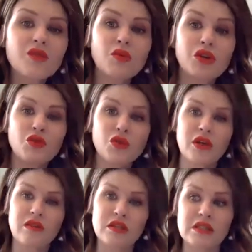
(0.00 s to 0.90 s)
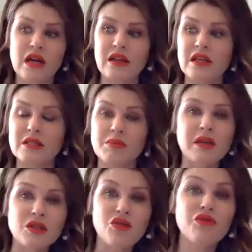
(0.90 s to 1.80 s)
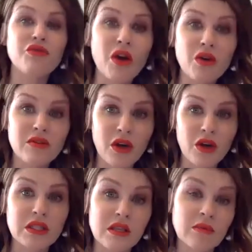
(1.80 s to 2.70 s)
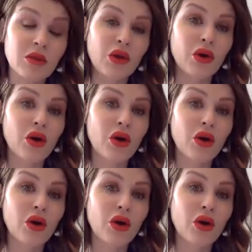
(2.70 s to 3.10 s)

when you look at the studies, because they're very, very similar,